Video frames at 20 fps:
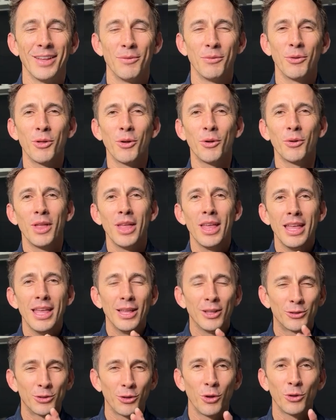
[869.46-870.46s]
Well,
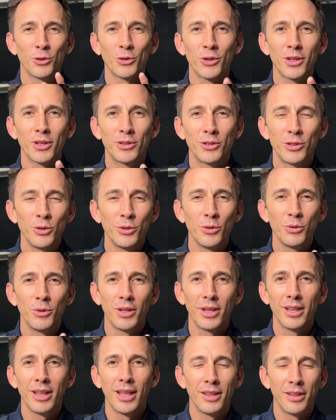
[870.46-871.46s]
so those are the two.
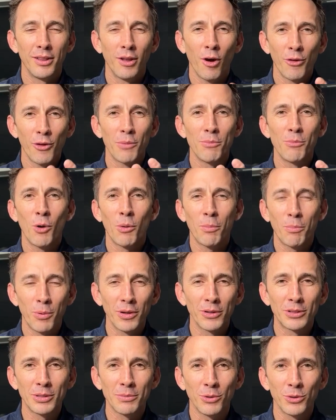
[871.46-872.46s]
Are there more
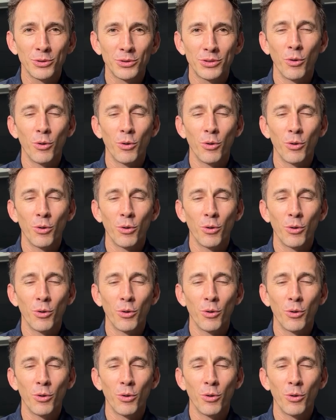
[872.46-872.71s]
principles,